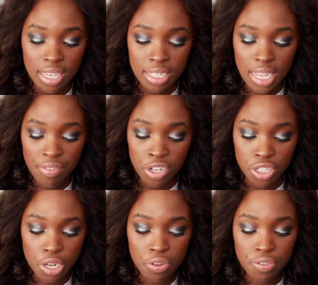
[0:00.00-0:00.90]
these have a
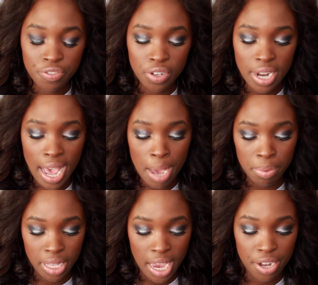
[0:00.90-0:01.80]
doe foot
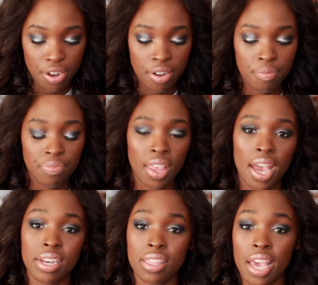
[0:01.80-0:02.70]
applicator
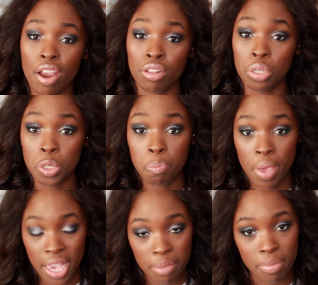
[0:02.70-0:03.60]
and they are loose
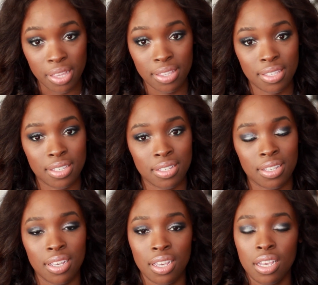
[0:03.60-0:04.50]
pigments.
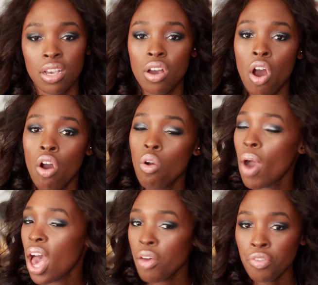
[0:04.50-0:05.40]

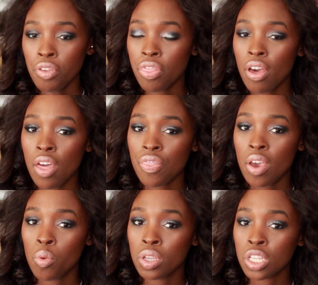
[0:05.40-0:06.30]
Whoever thought
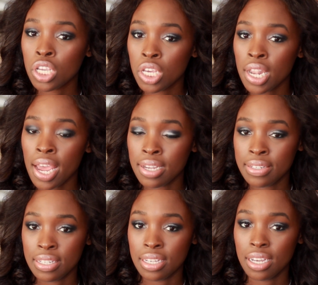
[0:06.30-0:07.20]
that was a good
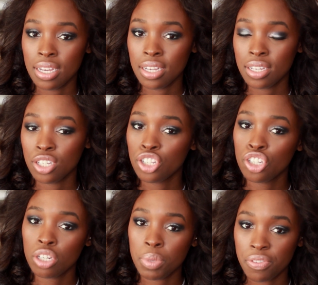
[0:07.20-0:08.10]
idea
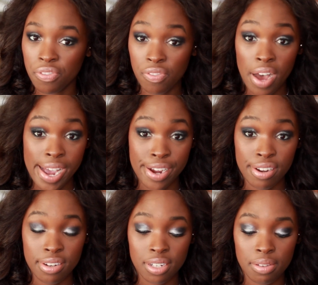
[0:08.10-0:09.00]
should be
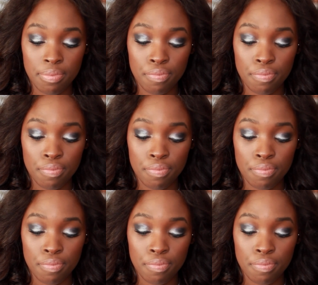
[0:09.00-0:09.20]
fired,